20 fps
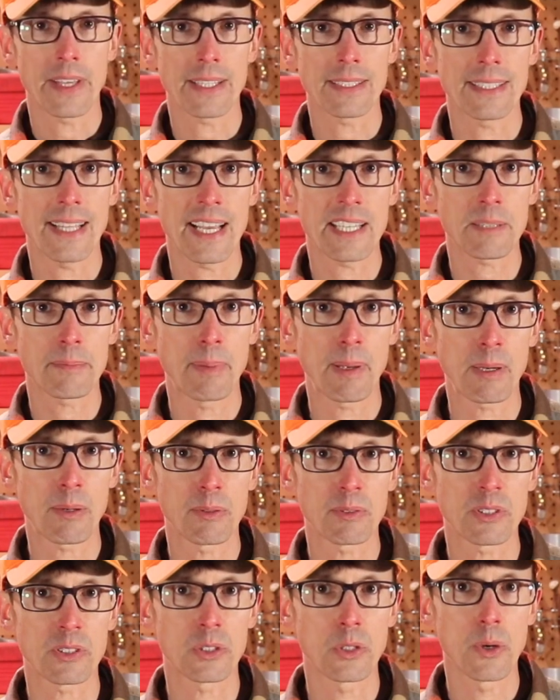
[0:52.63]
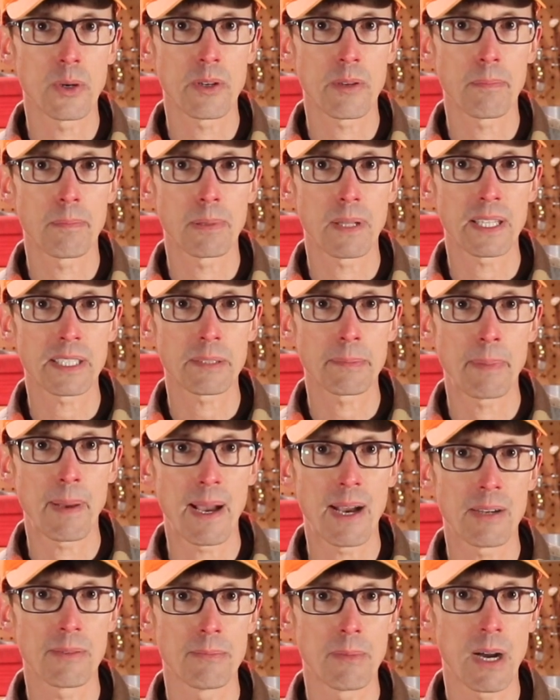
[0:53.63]
That last pick was a 200 plus
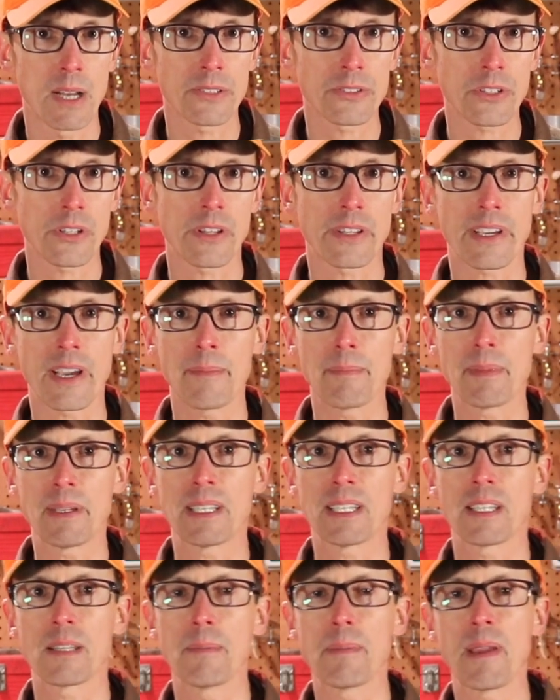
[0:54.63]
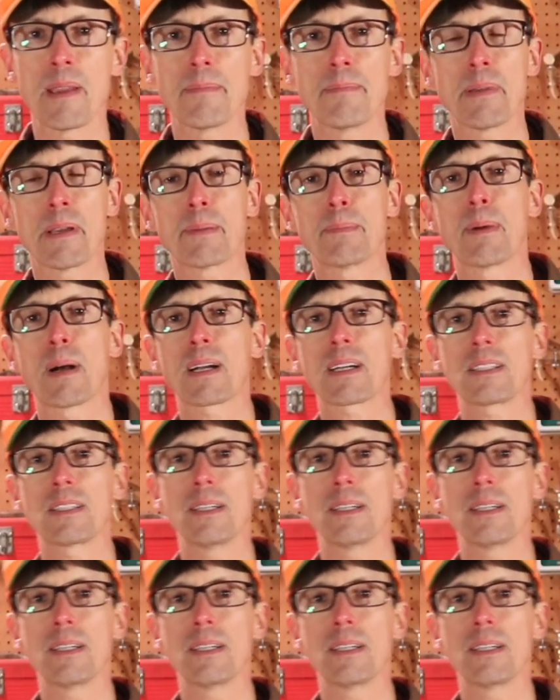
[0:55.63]
pound monster that got me into the main big buck